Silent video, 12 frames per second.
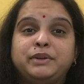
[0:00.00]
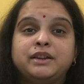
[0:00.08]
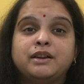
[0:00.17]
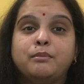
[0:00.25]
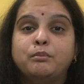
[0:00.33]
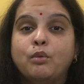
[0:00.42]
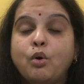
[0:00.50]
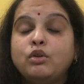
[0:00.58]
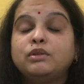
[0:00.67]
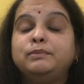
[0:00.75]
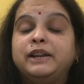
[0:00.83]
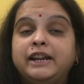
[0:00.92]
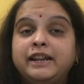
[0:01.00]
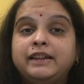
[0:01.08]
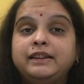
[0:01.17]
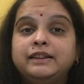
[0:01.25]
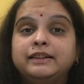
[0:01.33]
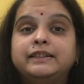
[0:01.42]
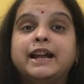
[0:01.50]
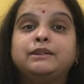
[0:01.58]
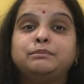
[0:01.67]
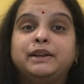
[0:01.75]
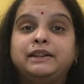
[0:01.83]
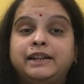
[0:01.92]
be a more bleeding
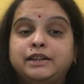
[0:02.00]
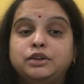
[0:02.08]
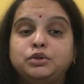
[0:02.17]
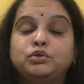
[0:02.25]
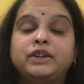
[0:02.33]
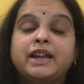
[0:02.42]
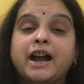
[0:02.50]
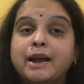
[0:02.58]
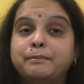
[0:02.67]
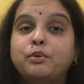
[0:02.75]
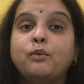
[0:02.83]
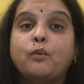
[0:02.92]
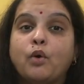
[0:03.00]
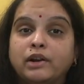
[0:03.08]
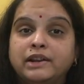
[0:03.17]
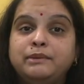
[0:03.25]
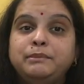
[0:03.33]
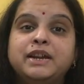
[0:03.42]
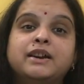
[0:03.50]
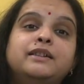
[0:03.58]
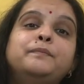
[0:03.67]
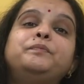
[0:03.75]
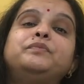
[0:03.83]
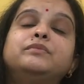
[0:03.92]
that may lead into the
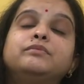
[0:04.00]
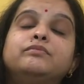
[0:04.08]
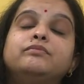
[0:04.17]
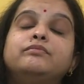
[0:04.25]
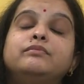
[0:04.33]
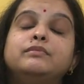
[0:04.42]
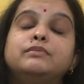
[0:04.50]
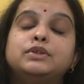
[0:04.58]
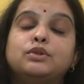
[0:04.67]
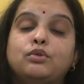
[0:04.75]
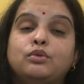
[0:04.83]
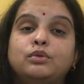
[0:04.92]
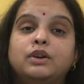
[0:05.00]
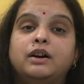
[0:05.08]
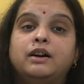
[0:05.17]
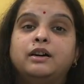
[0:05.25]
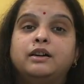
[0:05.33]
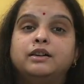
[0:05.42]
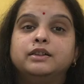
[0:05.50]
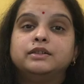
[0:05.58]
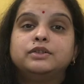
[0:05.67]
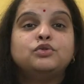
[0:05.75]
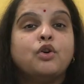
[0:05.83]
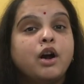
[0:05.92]
hypovolemia. So
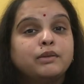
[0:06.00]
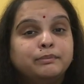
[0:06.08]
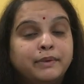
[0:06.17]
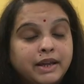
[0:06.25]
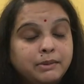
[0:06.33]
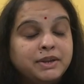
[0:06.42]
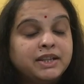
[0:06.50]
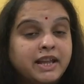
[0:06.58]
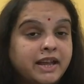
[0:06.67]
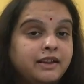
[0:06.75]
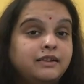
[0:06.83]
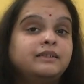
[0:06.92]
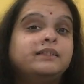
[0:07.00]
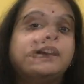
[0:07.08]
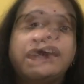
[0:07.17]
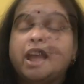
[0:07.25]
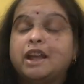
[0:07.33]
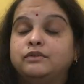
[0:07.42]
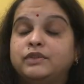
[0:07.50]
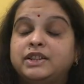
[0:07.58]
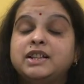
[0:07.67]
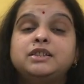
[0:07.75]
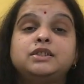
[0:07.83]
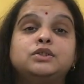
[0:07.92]
shock may be there, and with
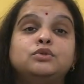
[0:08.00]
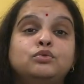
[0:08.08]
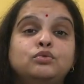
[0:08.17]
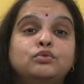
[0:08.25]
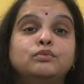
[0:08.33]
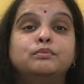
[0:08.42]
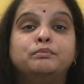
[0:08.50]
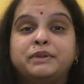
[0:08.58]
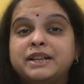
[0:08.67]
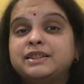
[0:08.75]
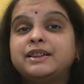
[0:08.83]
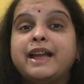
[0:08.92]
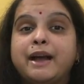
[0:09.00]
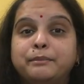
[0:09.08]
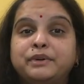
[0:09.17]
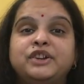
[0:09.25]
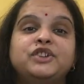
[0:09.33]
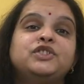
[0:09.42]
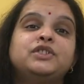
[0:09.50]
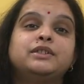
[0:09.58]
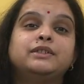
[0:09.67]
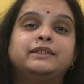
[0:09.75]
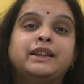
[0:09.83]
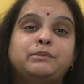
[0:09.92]
this too brisk
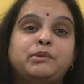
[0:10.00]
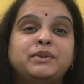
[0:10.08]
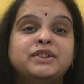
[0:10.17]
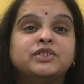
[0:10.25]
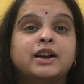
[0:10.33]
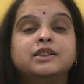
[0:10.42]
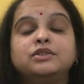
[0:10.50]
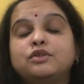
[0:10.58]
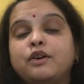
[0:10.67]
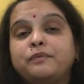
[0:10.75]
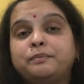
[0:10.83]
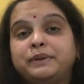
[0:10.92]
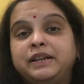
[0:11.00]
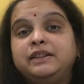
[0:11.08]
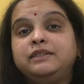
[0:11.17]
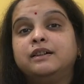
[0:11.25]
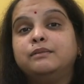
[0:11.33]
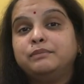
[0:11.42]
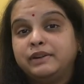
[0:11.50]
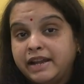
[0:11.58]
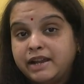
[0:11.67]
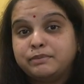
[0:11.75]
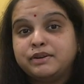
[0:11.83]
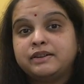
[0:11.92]
hemorrhage, there may be a chance of preterm
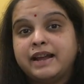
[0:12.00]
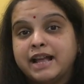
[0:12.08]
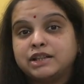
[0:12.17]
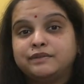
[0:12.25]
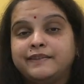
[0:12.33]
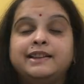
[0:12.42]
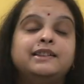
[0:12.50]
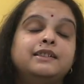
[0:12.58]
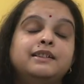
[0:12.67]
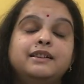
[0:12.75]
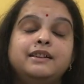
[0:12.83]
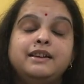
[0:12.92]
labor as well,